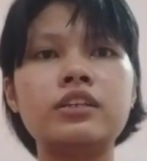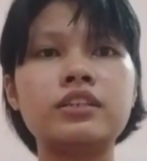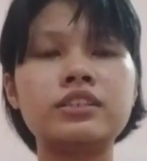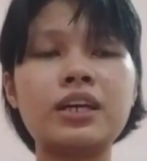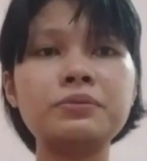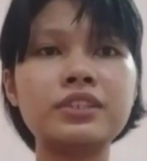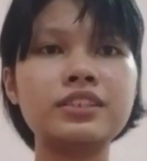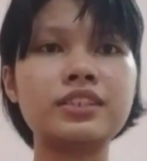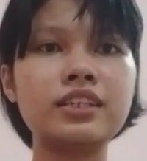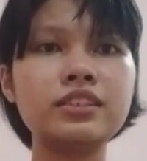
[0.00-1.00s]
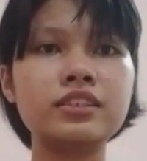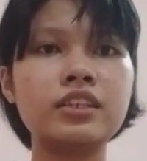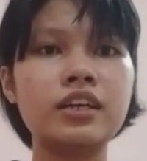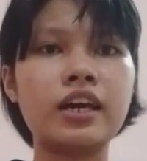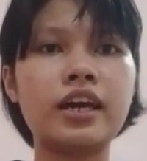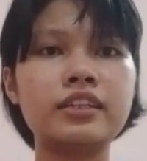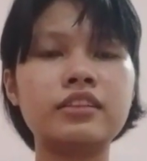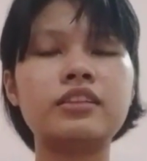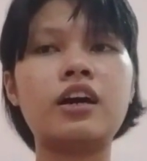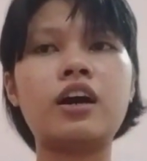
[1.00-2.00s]
substances,
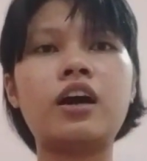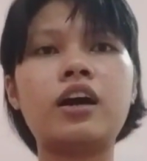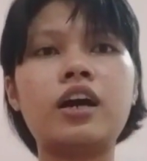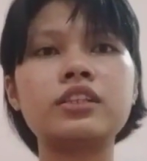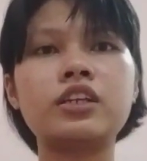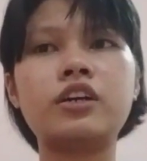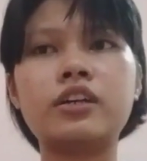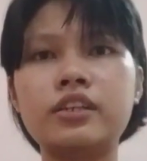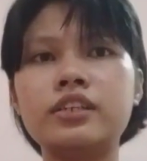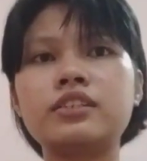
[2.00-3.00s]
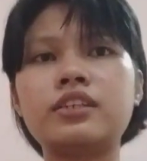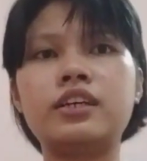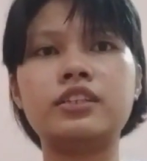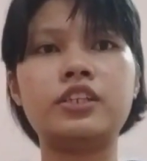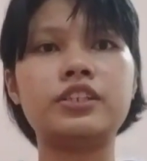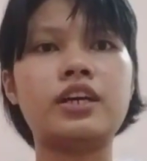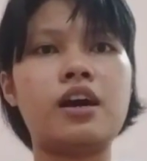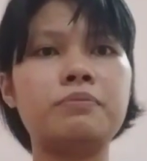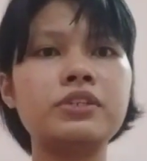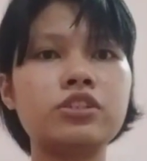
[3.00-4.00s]
and the categories under
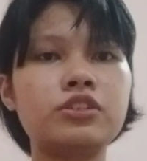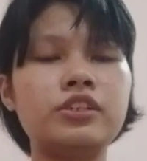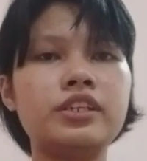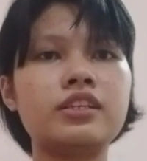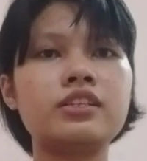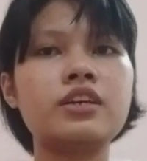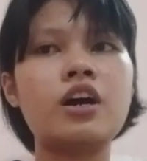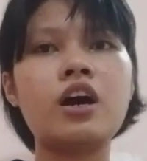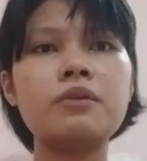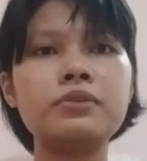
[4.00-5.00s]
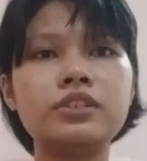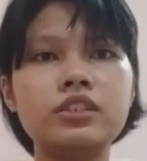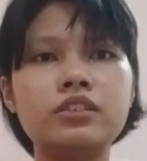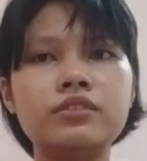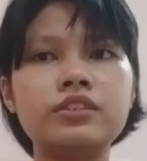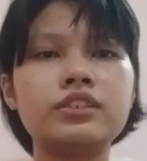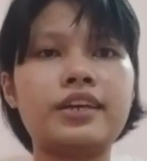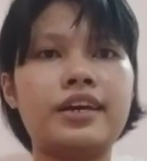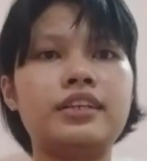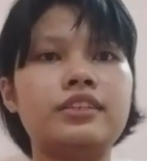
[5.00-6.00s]
the mixture is homogeneous
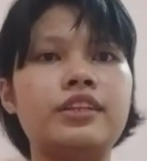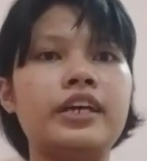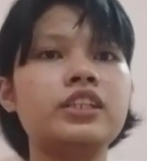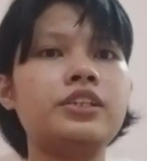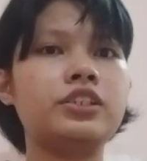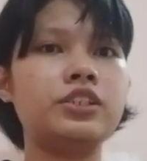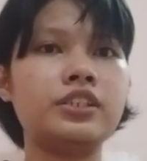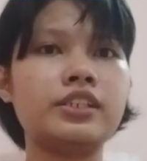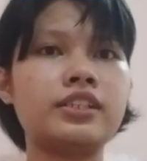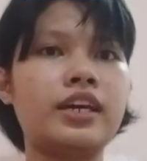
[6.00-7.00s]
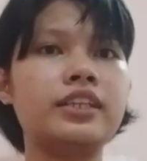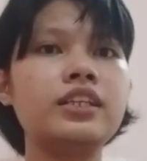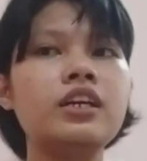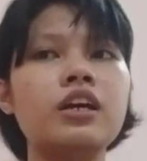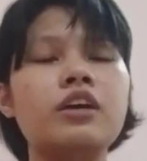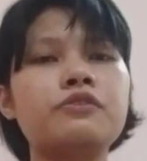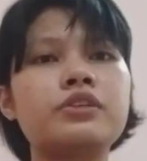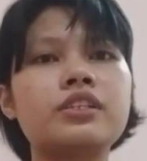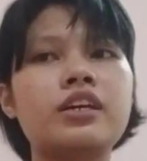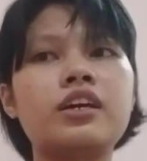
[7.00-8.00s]
and heterogeneous. And if
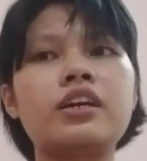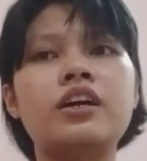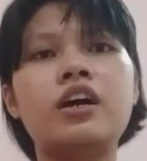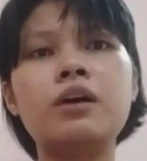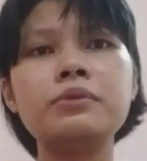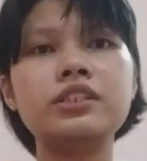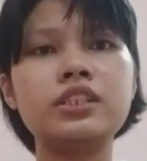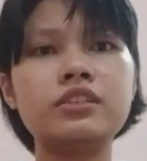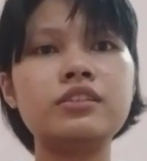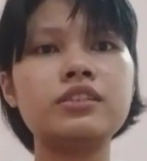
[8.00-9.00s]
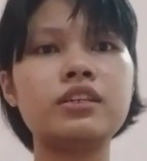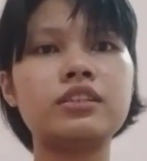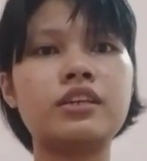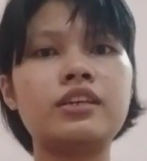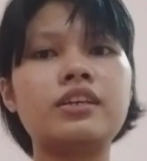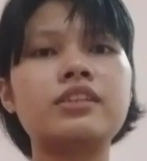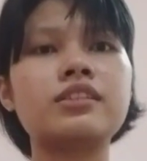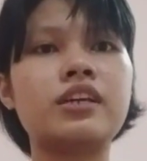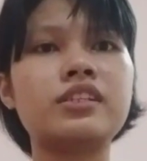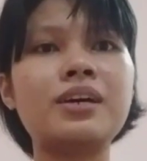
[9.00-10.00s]
it's a homogeneous, it is
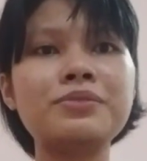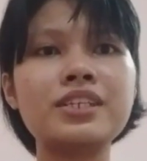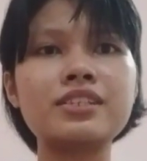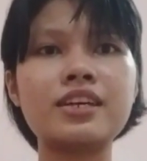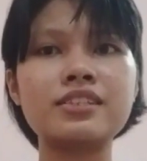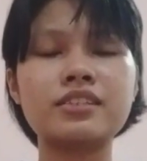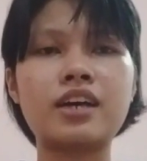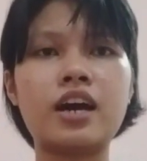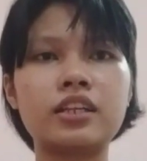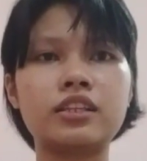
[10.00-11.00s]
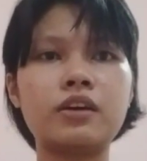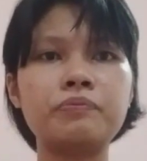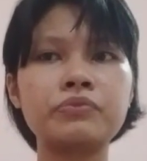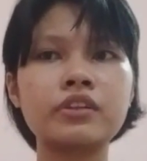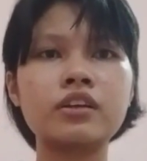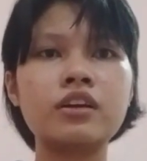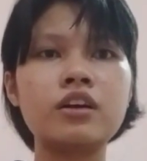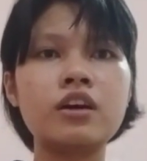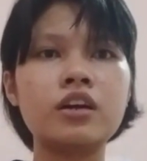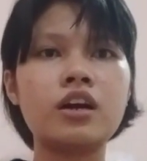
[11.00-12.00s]
a substances that
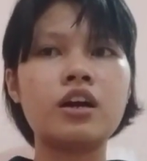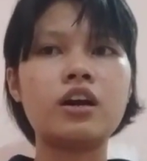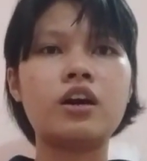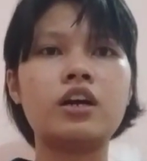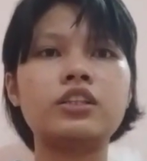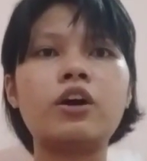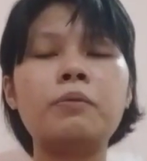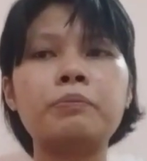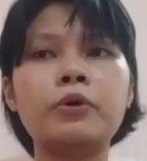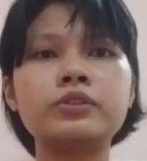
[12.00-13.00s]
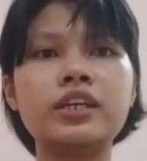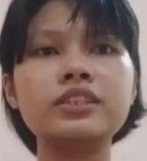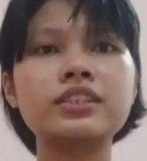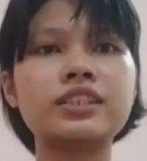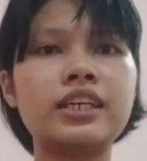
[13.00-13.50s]
the components